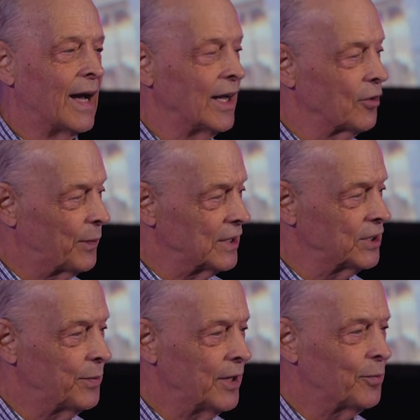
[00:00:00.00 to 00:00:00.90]
and
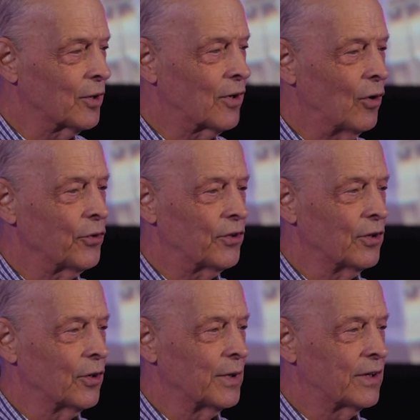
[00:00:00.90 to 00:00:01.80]
especially people close
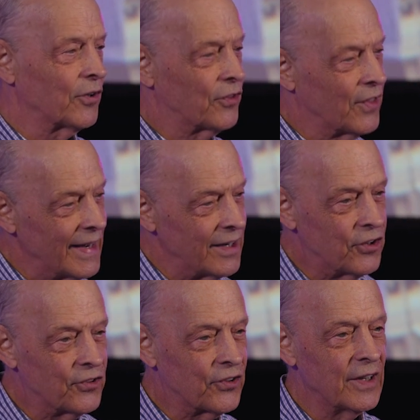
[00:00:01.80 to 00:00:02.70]
to you because they
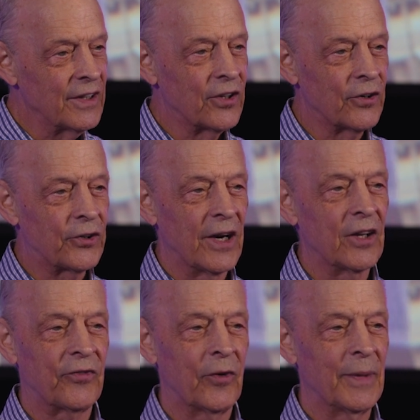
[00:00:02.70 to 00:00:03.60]
see your
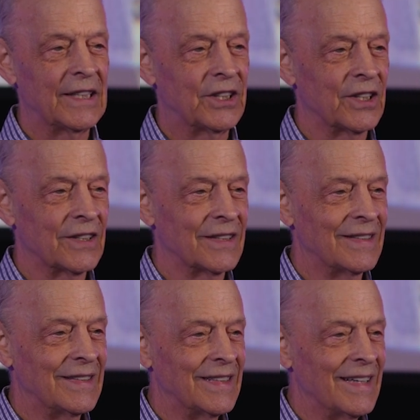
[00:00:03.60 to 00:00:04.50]
transformation.
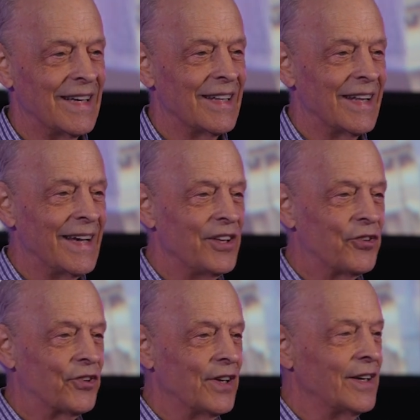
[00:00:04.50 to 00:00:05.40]
They
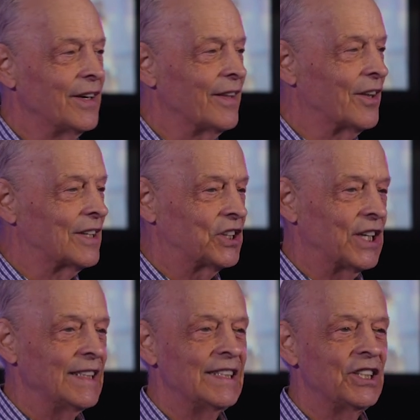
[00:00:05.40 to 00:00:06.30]
see the
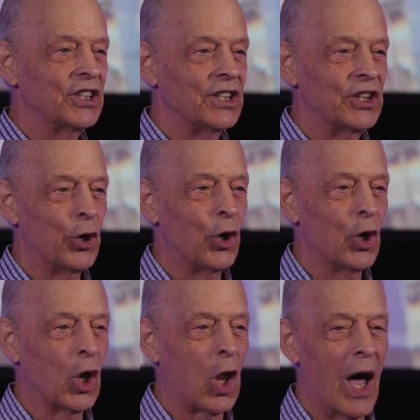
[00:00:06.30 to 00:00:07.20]
change in your
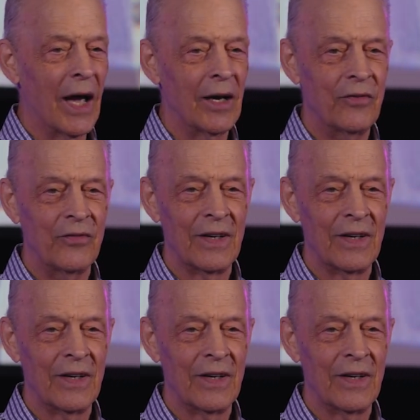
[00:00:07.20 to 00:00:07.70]
life,